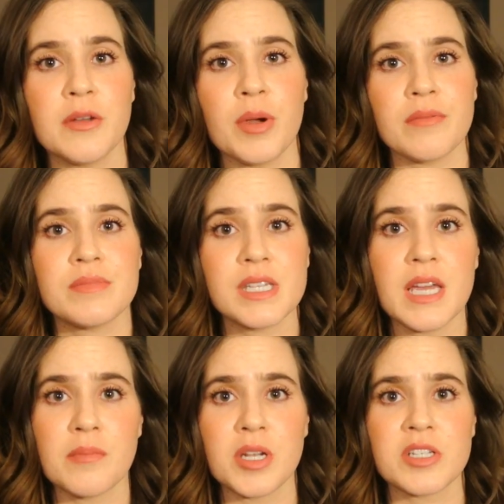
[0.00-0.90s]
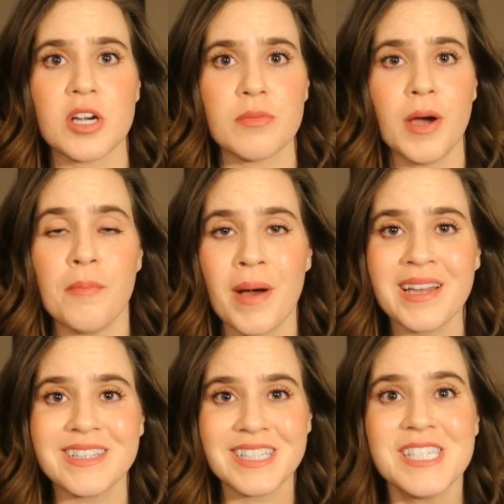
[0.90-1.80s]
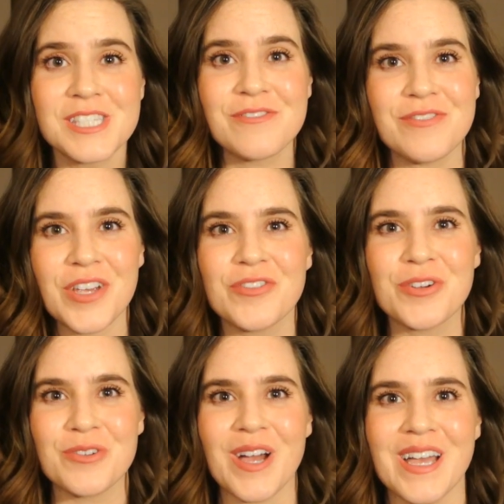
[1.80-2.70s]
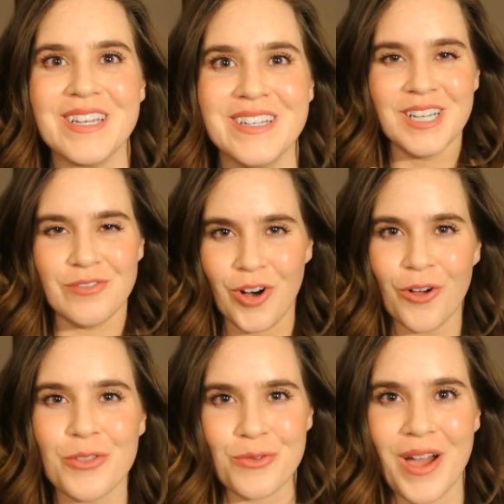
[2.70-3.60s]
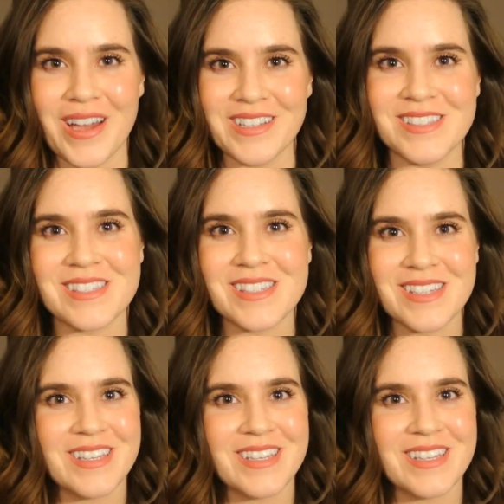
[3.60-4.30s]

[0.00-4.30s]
Anyway, today I'm going to talk about my least favorite ride of all the rides